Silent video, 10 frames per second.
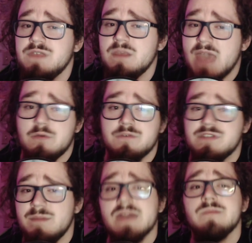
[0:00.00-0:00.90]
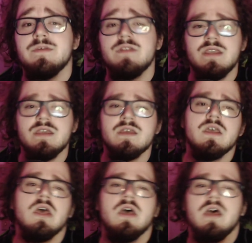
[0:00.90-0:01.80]
backwards compatibility.
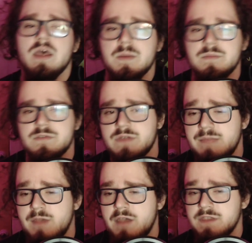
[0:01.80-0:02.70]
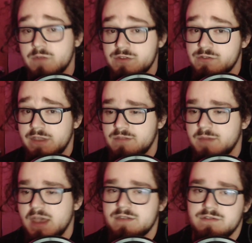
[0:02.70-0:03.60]
So it came out on the original
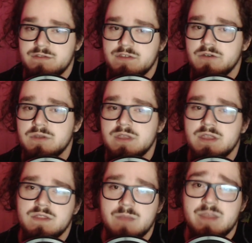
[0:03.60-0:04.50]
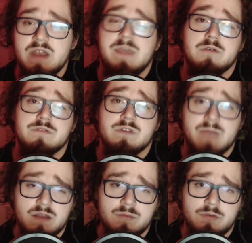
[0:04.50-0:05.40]
Xbox, and so they made it backwards
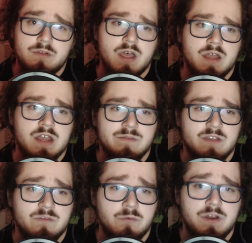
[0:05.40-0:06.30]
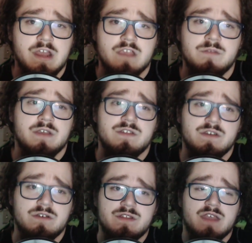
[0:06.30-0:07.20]
compatible on Xbox One and Xbox
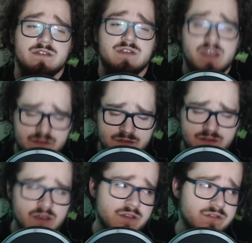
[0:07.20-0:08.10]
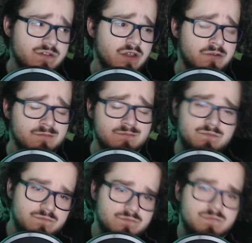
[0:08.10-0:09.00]
Series X and S. So
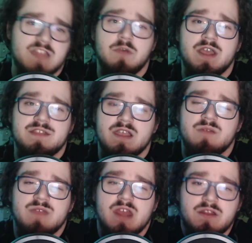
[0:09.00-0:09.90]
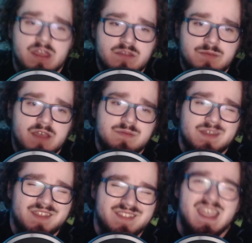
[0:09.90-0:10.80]
that's why it's not coming out on Xbox,
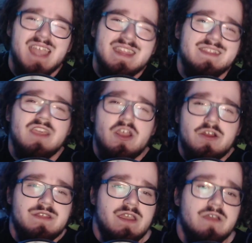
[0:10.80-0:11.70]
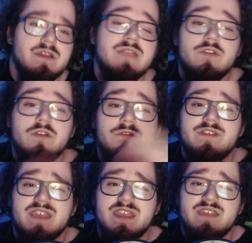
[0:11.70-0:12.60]
because it's technically already there. Even though this
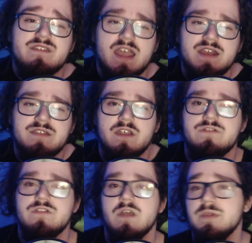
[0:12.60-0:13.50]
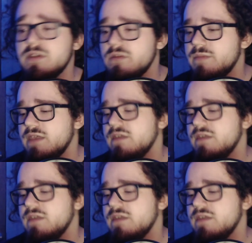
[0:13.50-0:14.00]
is kind of touched up a little bit